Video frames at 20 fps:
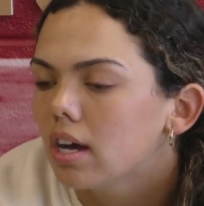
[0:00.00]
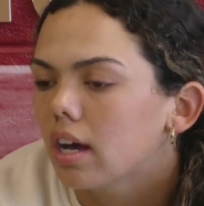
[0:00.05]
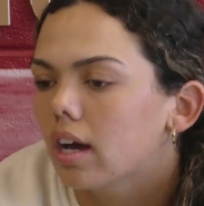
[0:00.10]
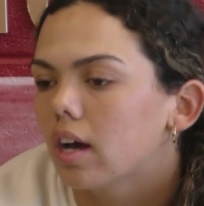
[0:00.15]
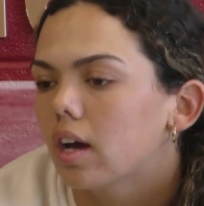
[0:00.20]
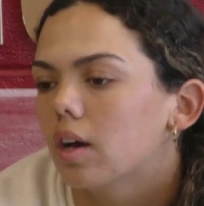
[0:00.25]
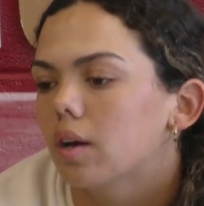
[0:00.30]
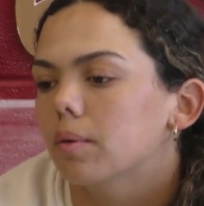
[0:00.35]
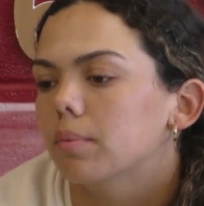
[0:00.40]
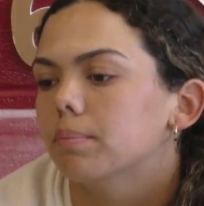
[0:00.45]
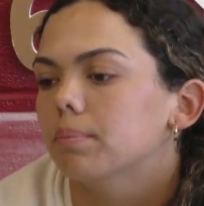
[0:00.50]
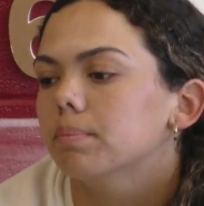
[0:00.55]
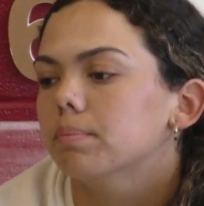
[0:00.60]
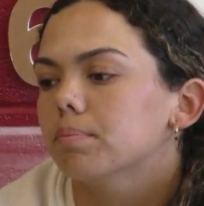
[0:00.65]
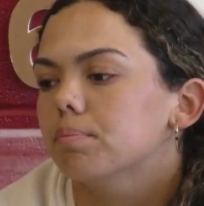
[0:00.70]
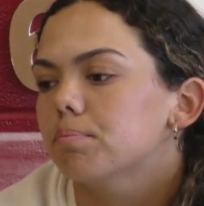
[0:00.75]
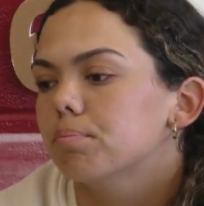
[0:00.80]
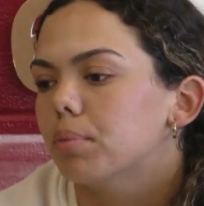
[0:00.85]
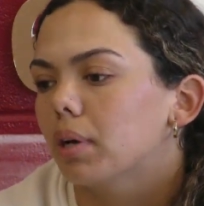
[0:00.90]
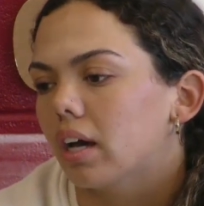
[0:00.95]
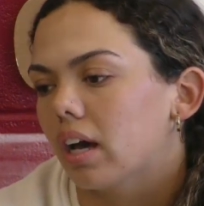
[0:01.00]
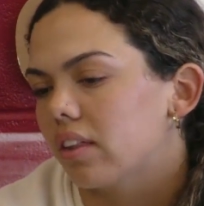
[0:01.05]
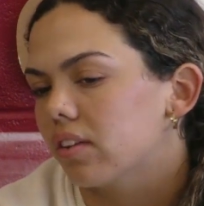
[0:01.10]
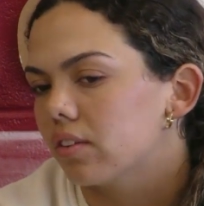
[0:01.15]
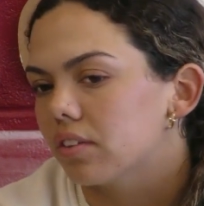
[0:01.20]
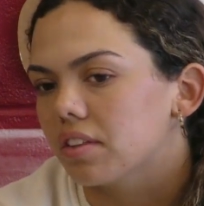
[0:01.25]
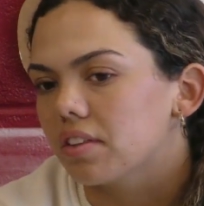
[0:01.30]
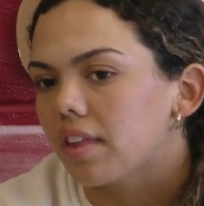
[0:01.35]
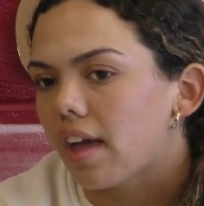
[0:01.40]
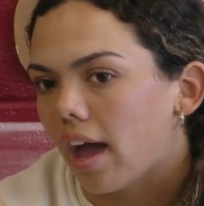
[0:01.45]
But
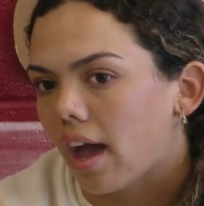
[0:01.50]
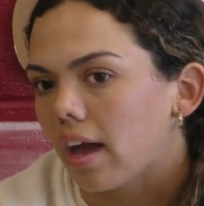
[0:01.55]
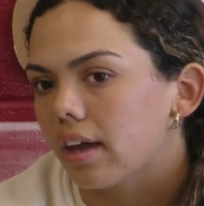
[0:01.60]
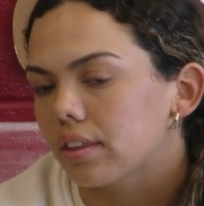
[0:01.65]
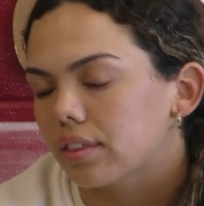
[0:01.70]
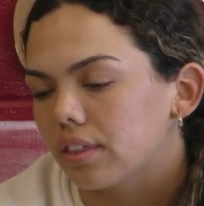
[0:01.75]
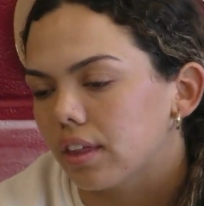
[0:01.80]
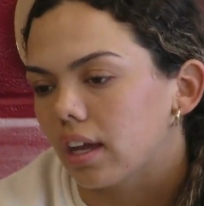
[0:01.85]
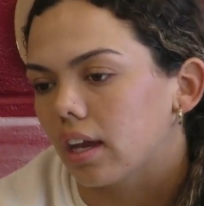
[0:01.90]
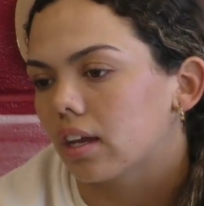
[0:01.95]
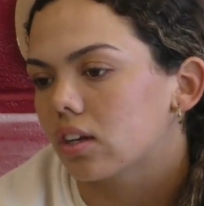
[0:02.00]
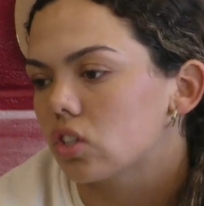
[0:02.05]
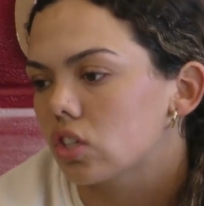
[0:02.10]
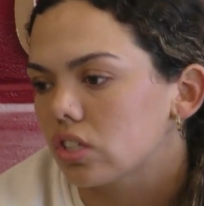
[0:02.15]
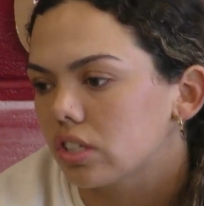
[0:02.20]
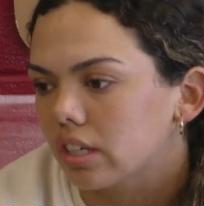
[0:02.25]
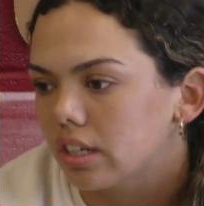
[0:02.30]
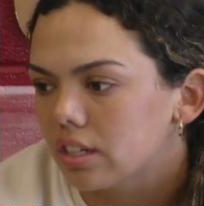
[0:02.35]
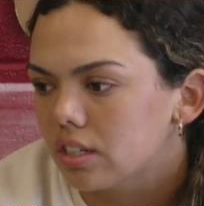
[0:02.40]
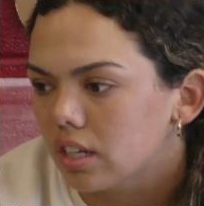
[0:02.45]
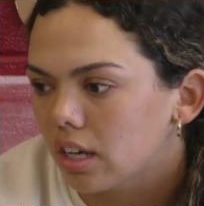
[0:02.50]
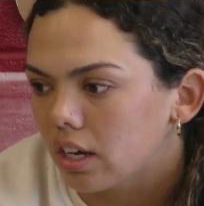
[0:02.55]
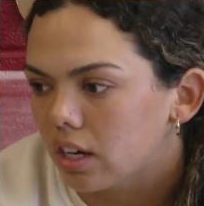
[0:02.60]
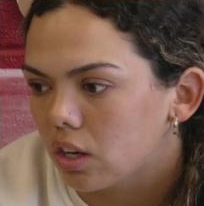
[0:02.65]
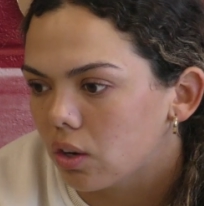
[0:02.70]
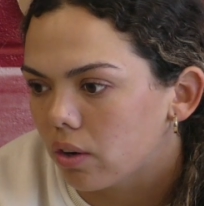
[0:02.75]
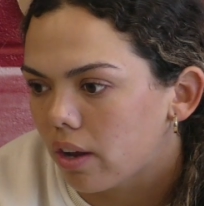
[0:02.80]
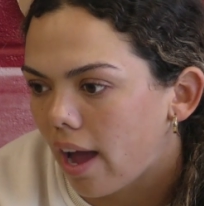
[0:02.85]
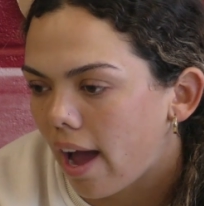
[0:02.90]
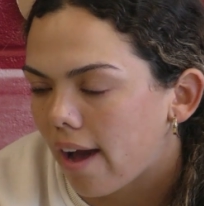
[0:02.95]
other than that, I think just
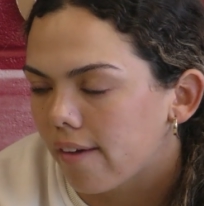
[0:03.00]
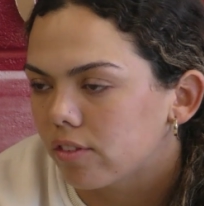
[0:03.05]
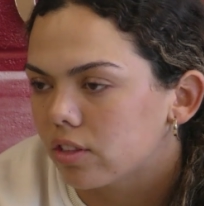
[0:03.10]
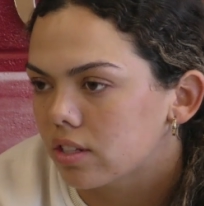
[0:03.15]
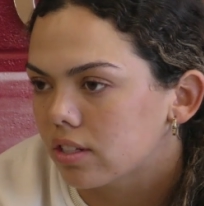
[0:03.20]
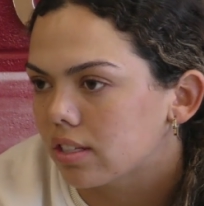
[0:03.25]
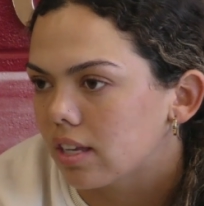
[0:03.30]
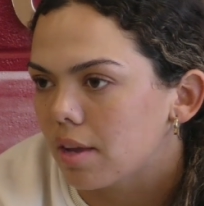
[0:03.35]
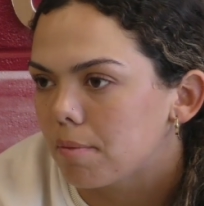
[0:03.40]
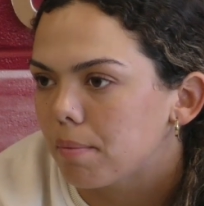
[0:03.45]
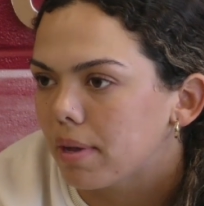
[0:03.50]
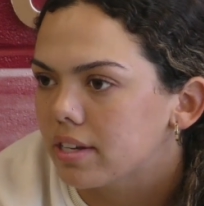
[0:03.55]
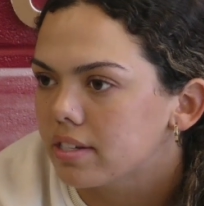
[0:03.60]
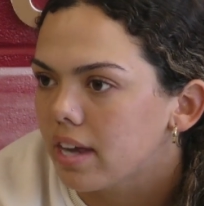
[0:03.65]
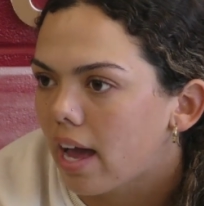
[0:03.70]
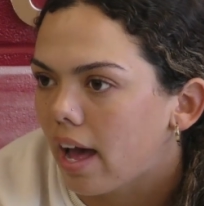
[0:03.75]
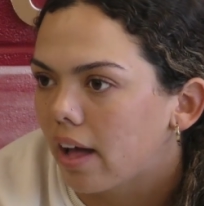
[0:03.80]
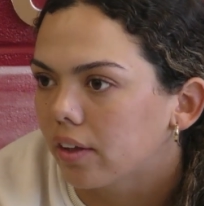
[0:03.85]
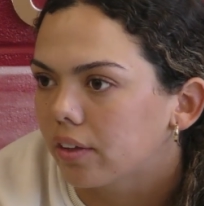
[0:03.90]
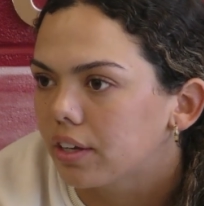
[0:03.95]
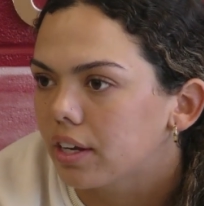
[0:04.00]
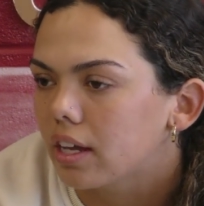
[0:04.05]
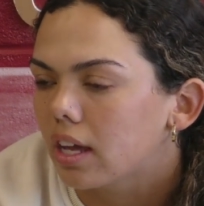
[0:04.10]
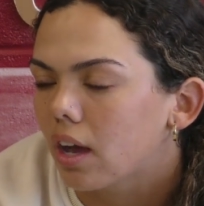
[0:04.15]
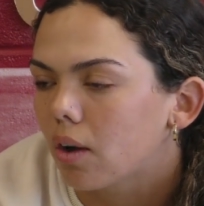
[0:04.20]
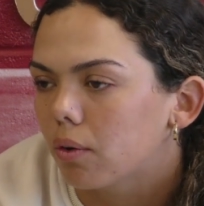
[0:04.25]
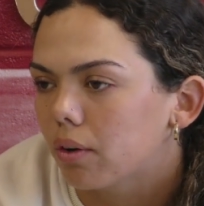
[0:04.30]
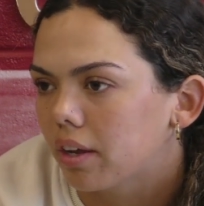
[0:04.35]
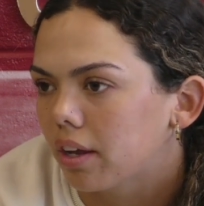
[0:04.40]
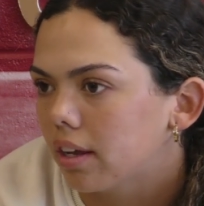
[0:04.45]
continue to have the same mentality
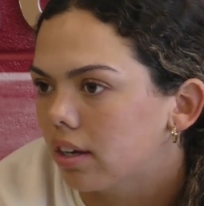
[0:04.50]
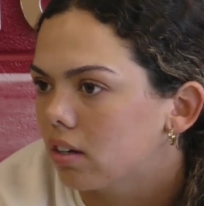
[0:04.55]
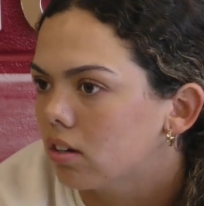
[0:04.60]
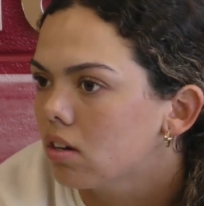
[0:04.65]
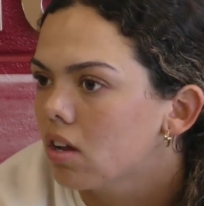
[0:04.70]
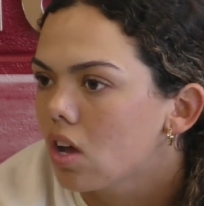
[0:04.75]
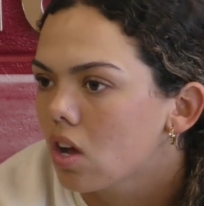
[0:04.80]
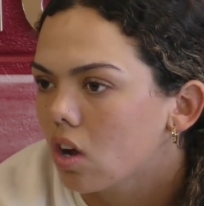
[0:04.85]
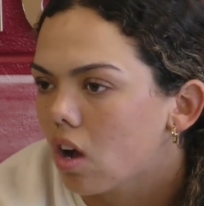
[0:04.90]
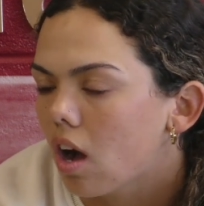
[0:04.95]
going in,